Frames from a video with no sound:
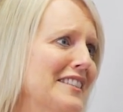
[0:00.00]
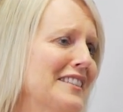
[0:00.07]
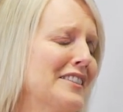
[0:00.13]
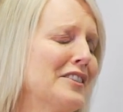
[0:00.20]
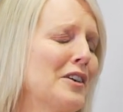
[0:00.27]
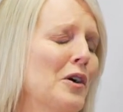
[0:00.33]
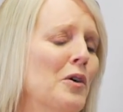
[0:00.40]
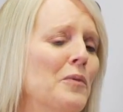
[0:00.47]
And
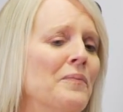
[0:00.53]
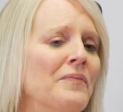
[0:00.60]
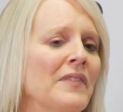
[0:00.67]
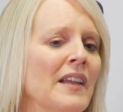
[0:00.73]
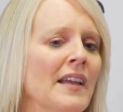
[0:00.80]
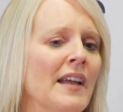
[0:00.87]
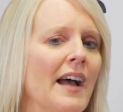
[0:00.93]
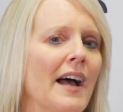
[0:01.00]
so
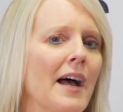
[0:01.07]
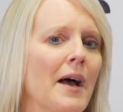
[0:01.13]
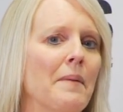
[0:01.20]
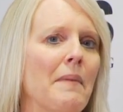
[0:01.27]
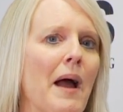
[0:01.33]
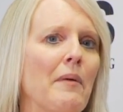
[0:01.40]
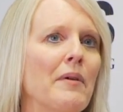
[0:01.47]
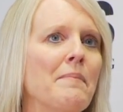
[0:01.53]

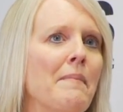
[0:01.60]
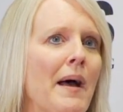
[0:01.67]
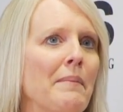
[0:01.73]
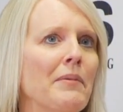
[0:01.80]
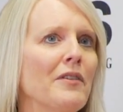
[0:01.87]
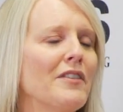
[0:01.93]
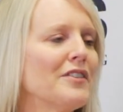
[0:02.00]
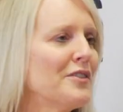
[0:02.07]
I
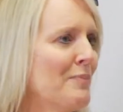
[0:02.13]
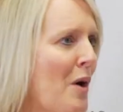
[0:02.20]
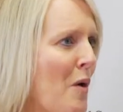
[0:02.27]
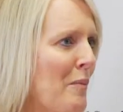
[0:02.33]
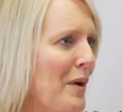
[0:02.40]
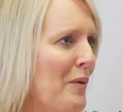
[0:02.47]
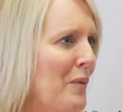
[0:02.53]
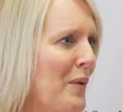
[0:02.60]
remember this
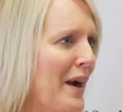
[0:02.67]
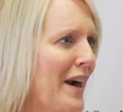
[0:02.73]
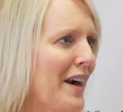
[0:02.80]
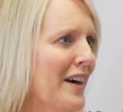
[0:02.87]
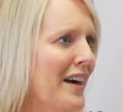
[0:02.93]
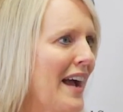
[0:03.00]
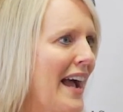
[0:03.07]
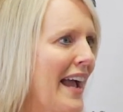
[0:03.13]
moment
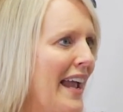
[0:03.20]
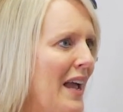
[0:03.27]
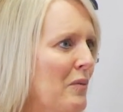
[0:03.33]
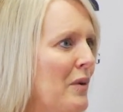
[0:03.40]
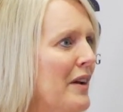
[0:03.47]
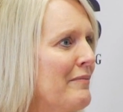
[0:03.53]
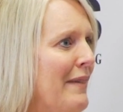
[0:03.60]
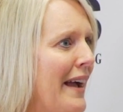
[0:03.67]
where I had
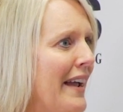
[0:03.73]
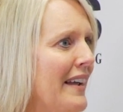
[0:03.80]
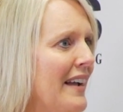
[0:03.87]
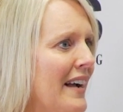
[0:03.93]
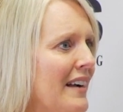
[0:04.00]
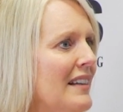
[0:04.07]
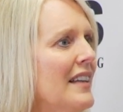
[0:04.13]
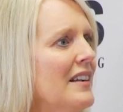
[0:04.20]
one of my
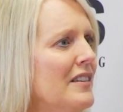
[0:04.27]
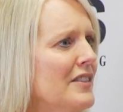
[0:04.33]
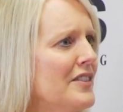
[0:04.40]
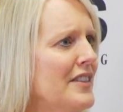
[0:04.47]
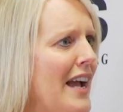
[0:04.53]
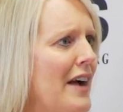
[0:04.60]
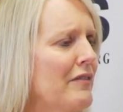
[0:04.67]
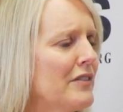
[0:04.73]
clinical
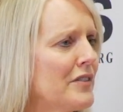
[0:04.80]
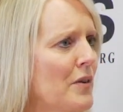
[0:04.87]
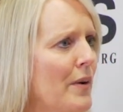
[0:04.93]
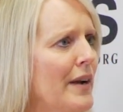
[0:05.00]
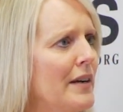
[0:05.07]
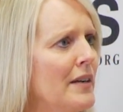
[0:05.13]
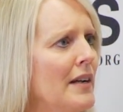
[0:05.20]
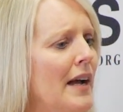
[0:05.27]
staff was
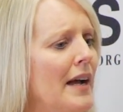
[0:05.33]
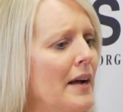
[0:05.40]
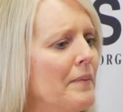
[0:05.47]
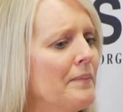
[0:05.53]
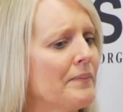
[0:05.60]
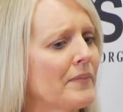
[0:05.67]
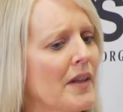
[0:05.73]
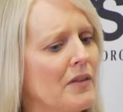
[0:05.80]

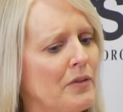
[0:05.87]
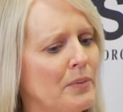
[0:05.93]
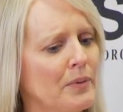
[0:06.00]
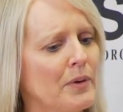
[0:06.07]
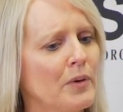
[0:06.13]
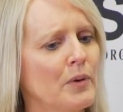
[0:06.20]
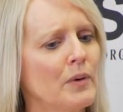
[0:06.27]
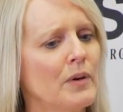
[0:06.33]
going
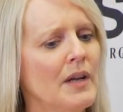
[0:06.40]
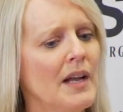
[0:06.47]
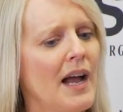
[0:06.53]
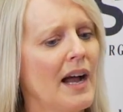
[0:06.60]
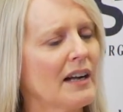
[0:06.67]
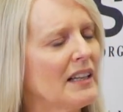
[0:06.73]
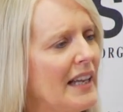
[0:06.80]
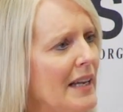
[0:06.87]
through
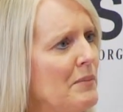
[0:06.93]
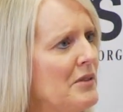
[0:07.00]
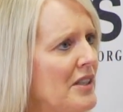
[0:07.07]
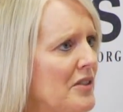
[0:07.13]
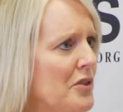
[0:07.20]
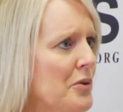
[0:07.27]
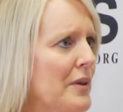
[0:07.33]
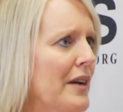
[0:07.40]
a claims
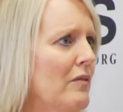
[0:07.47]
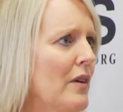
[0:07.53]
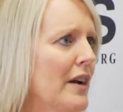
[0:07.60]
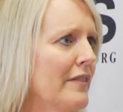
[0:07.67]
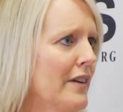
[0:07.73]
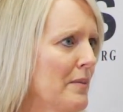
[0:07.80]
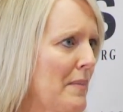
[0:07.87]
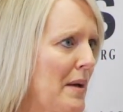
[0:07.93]
history of one
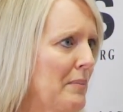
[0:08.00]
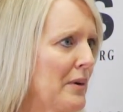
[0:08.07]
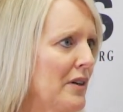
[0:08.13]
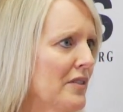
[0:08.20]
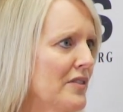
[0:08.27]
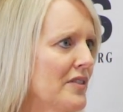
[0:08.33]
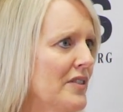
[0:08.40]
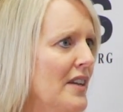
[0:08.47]
of our
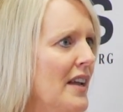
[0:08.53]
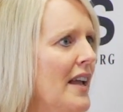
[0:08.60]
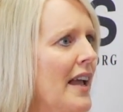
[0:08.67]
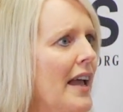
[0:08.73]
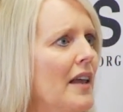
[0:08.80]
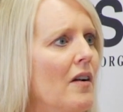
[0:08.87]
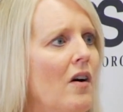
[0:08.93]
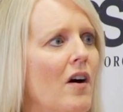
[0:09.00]
members
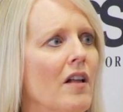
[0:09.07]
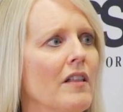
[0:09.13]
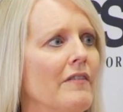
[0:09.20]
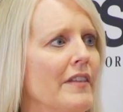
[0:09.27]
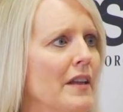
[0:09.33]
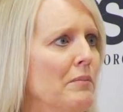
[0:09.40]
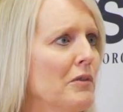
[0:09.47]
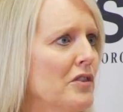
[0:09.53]
and all of
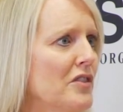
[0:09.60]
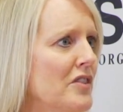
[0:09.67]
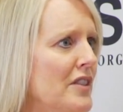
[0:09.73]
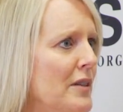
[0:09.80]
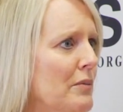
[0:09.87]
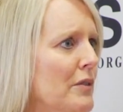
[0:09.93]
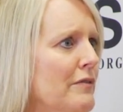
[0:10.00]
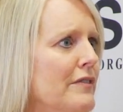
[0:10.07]
the
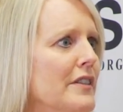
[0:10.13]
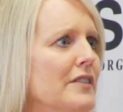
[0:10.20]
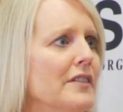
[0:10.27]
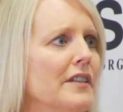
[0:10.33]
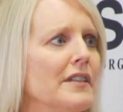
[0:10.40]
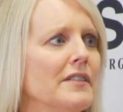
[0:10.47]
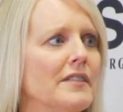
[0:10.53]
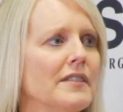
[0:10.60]
emergency room
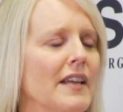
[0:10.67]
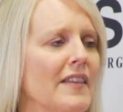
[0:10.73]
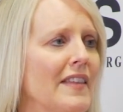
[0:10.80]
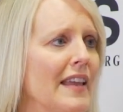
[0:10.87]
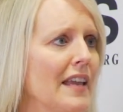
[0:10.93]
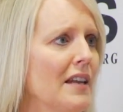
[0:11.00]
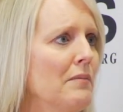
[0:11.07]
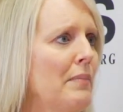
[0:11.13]
visits and
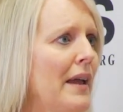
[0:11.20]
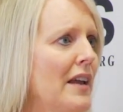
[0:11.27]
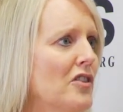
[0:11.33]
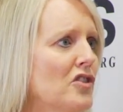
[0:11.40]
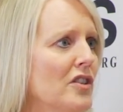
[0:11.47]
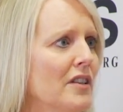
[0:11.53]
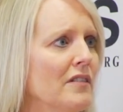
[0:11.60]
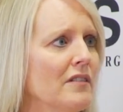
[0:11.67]
the
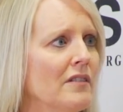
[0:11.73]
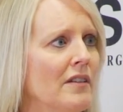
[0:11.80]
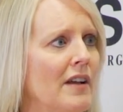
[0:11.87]
inpatient